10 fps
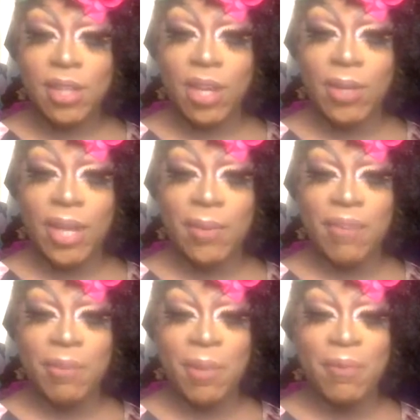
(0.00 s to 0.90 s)
Okay, we
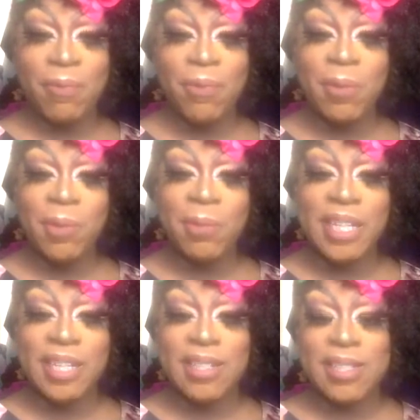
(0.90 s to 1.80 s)
have about 4 more
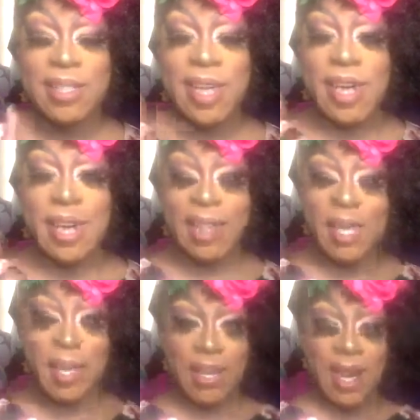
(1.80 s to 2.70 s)
minutes, and
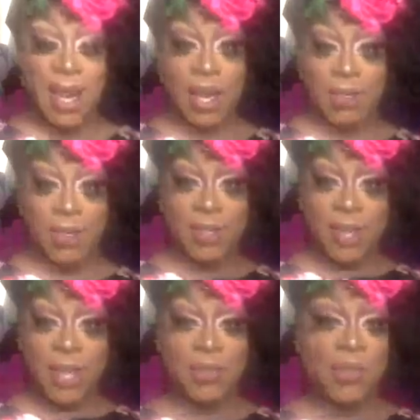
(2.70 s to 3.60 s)
then I'll
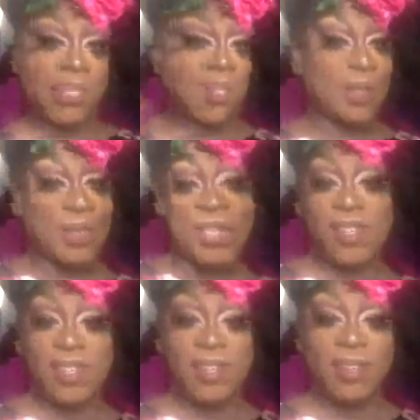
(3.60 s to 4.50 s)
do the
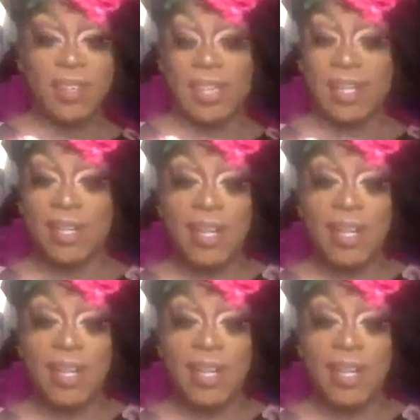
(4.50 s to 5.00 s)
spill, and then